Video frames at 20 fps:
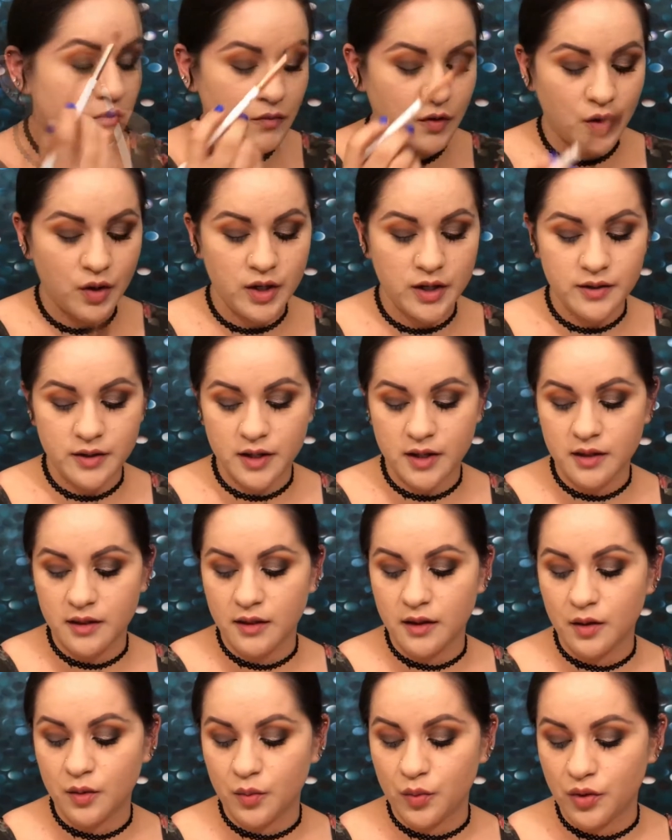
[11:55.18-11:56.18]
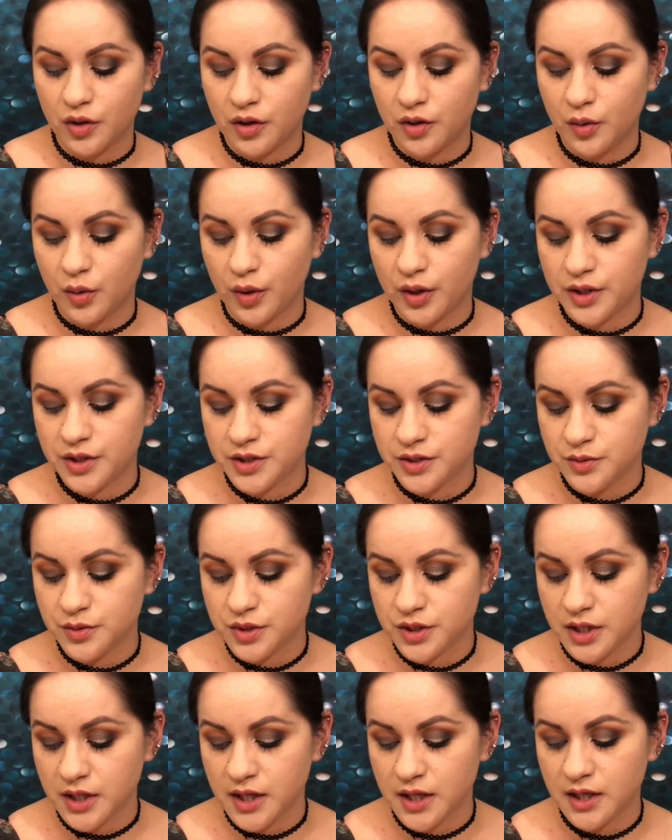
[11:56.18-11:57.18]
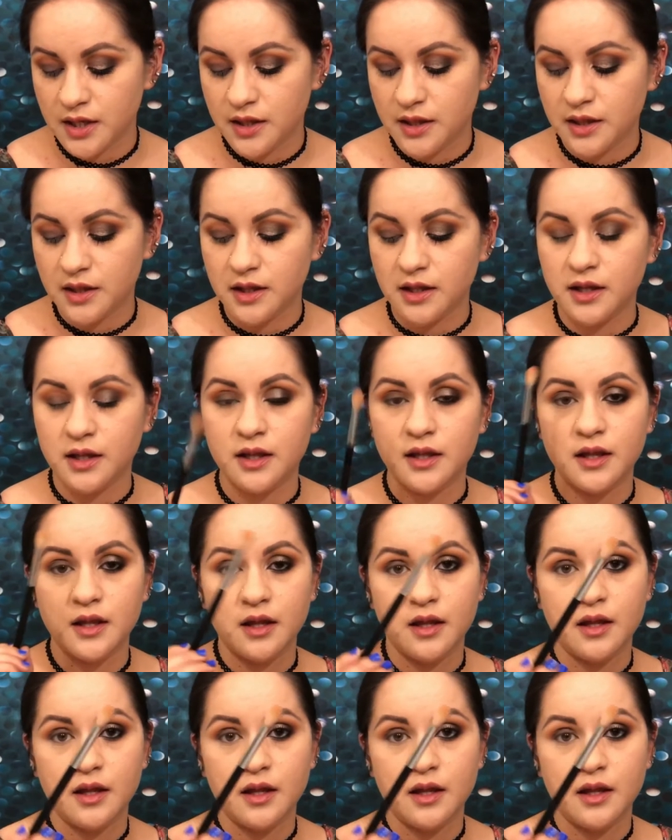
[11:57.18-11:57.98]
All right, and then we're going to take the